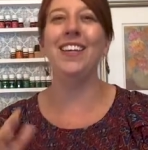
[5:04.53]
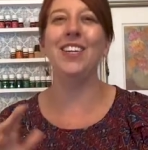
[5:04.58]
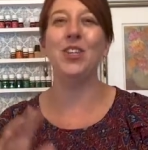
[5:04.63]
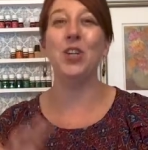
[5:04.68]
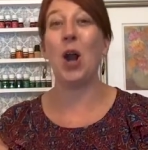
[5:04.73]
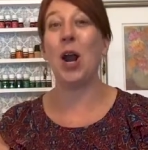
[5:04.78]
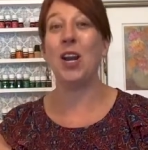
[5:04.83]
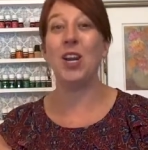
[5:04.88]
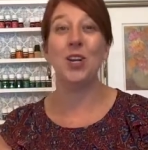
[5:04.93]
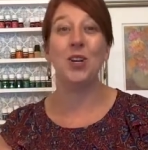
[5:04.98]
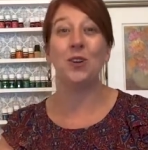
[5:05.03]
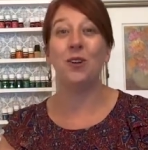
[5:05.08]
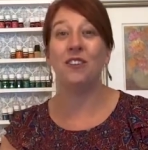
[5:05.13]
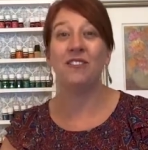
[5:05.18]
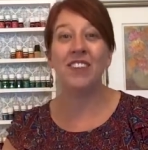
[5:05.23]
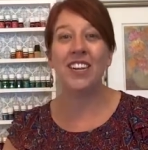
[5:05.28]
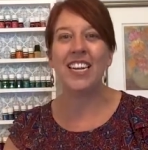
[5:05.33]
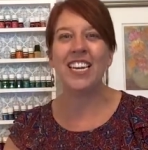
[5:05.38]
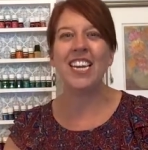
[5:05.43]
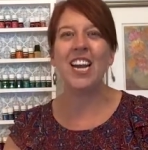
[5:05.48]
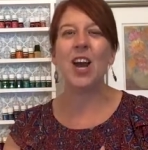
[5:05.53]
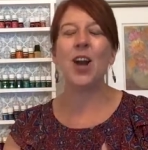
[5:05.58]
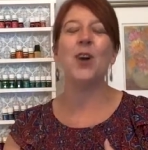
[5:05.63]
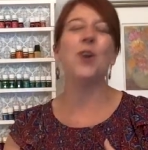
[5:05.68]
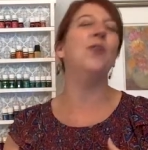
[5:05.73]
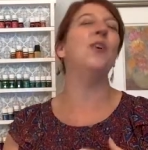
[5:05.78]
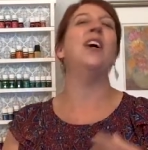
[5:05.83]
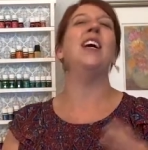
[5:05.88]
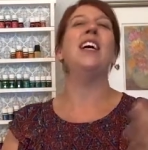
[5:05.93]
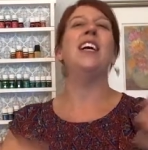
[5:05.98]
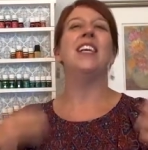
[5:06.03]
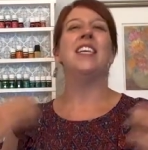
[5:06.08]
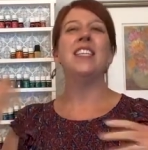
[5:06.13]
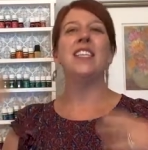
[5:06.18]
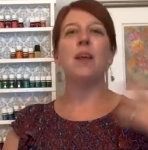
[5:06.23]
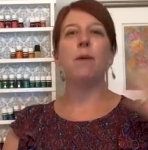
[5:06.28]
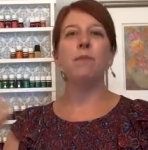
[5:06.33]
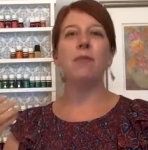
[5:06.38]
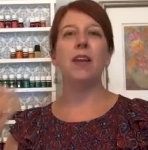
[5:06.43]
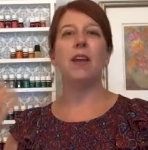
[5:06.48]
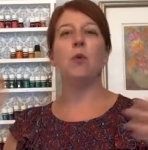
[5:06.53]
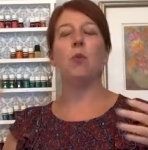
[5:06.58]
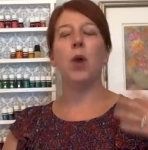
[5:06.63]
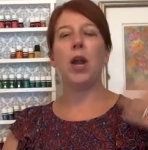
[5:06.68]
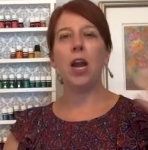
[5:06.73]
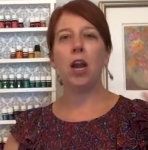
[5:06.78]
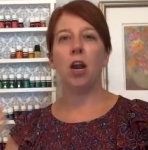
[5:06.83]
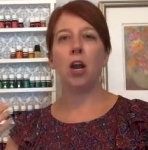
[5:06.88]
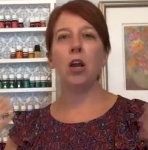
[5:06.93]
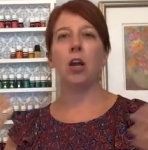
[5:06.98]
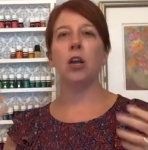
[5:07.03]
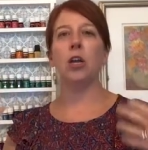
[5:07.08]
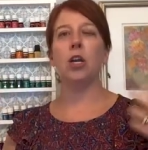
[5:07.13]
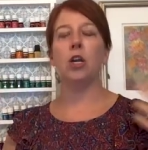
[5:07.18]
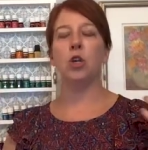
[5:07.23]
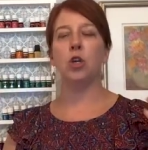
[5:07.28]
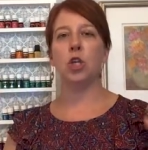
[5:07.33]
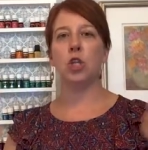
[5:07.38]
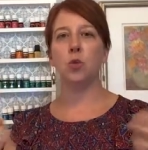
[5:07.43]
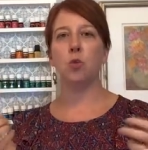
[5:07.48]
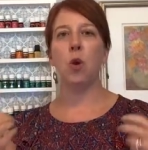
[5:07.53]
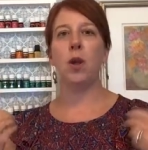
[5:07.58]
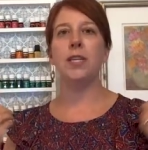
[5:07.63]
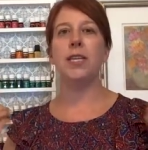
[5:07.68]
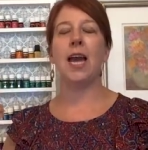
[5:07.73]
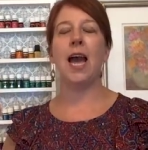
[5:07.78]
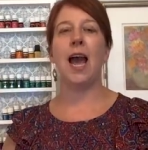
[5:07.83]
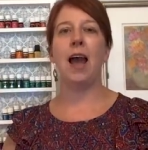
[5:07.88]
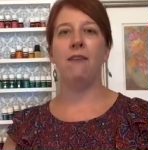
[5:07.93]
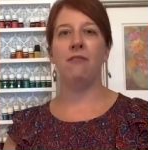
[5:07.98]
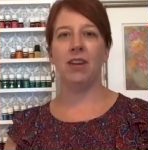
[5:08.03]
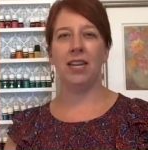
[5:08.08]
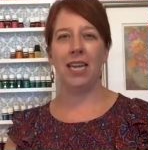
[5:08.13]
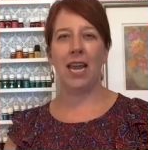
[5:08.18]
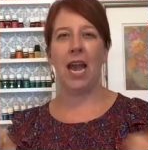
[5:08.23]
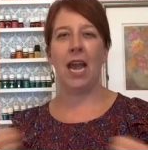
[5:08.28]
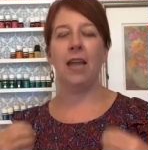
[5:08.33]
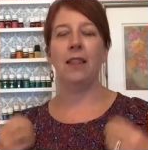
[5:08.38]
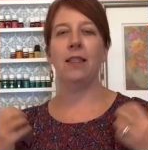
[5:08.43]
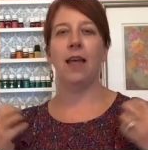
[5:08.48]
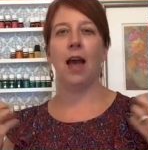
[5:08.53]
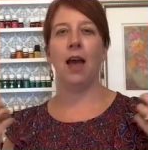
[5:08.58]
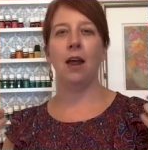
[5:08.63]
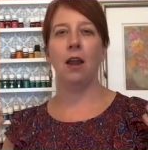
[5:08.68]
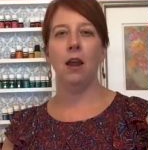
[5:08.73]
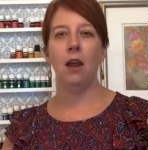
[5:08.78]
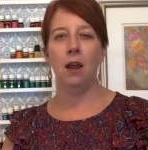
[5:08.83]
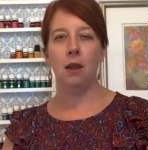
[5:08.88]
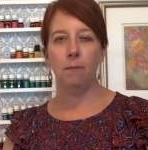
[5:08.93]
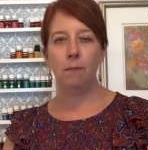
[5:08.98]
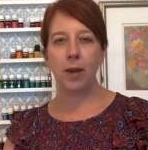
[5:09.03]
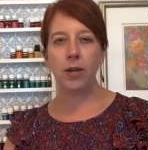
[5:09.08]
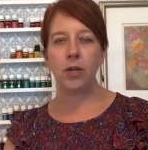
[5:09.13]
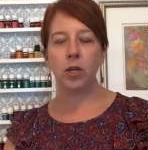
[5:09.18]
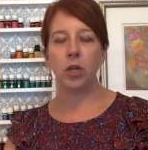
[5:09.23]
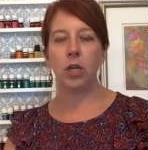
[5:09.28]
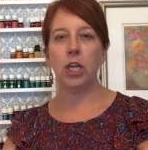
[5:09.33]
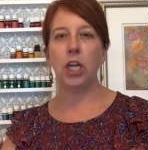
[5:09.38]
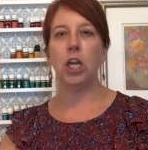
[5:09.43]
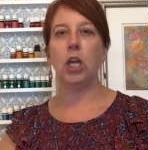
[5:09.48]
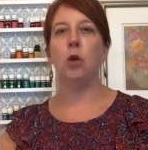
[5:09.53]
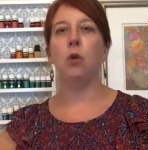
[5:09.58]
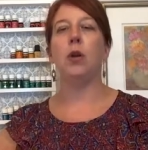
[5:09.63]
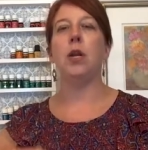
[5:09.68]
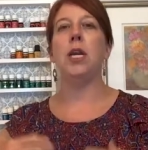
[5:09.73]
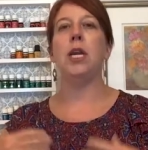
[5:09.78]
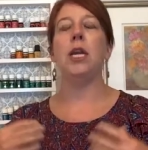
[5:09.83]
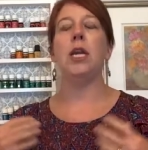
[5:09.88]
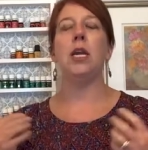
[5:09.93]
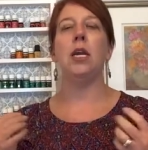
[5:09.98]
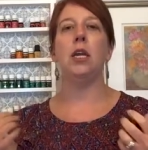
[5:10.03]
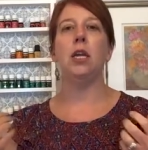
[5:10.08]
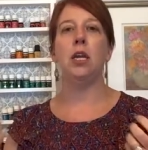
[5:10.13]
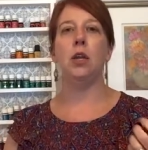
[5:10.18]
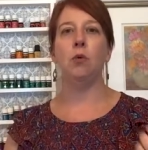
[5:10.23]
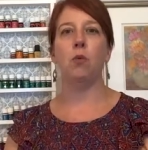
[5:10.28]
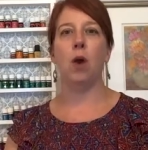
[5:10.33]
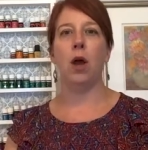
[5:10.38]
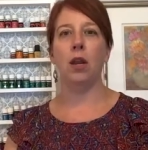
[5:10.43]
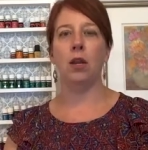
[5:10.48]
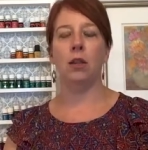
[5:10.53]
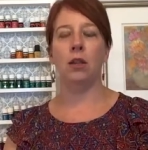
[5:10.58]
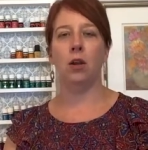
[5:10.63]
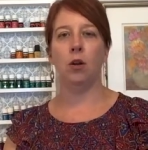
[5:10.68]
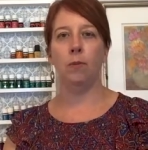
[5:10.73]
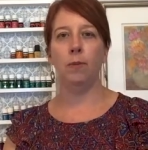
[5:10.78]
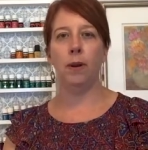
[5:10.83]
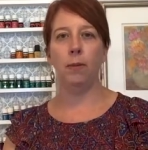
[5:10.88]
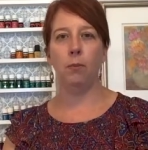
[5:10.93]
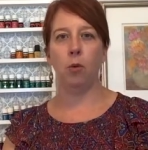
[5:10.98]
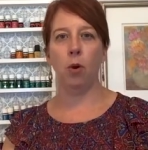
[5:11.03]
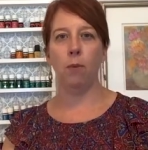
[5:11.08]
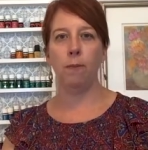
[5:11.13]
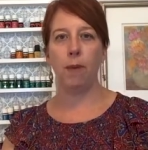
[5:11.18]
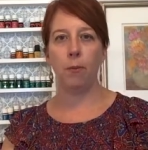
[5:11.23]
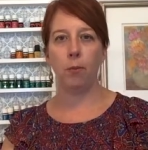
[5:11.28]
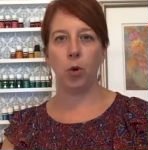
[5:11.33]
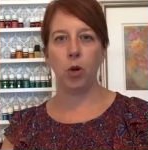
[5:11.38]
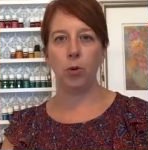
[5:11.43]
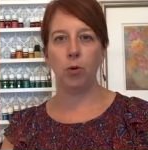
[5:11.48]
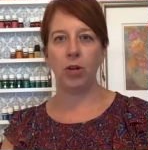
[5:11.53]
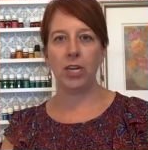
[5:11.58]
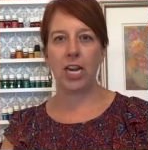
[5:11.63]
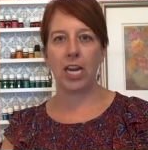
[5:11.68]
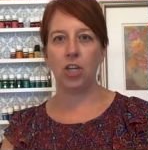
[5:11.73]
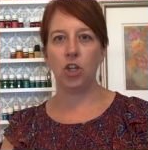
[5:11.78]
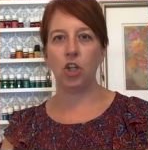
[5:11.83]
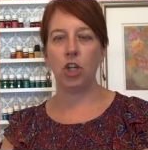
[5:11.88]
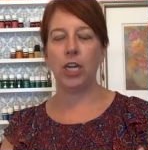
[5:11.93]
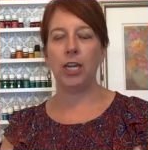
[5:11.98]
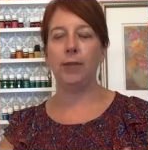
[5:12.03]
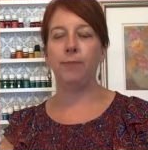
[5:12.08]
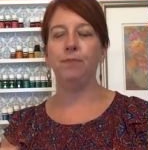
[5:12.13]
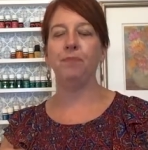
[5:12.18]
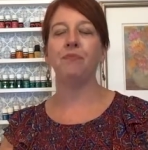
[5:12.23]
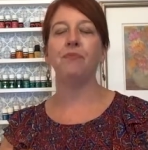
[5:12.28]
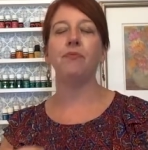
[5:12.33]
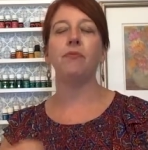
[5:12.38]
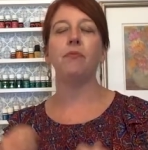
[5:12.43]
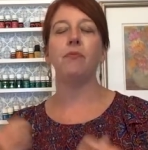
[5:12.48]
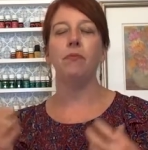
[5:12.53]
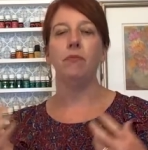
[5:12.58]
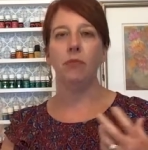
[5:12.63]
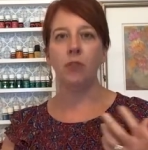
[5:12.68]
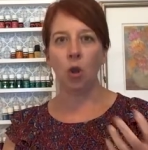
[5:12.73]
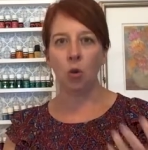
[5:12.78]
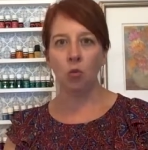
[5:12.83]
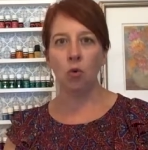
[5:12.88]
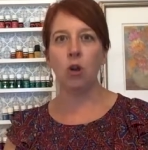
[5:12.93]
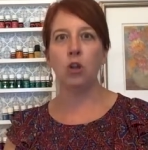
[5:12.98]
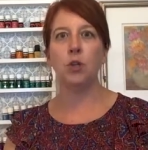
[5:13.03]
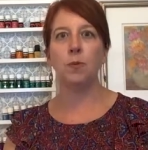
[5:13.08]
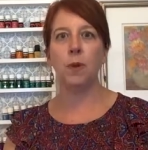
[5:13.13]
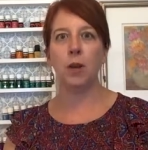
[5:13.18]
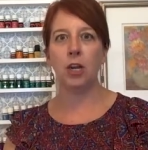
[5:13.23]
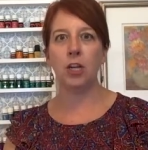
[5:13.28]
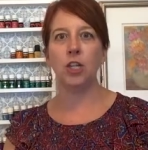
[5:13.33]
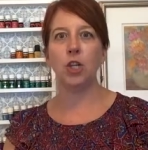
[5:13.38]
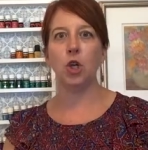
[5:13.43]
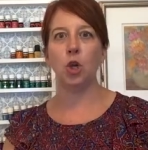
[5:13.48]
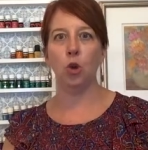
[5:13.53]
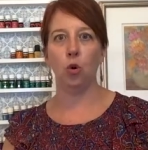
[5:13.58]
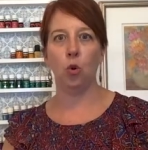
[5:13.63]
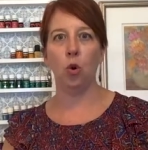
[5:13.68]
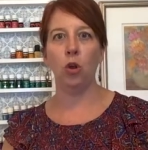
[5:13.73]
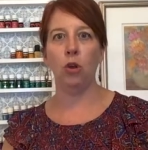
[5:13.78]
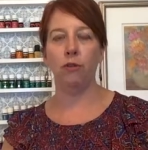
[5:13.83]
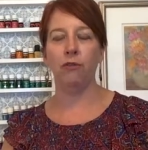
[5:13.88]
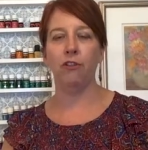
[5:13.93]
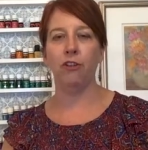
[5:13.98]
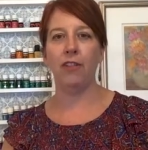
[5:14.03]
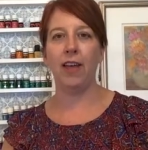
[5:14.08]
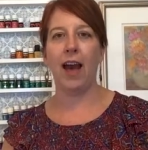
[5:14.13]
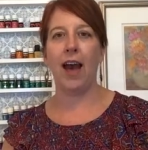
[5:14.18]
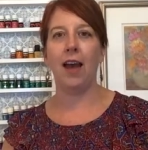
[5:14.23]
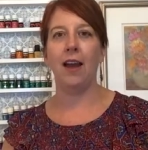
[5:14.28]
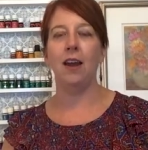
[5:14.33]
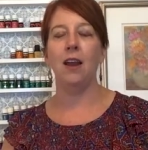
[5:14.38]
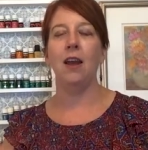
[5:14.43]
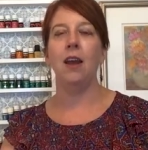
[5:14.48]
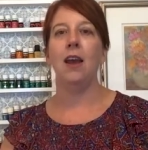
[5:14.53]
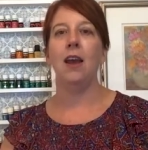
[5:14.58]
trying to do a video, something where you just want to have, again, that mental acuity, you want a little bit more memory retention. Rosemary is a good oil for that.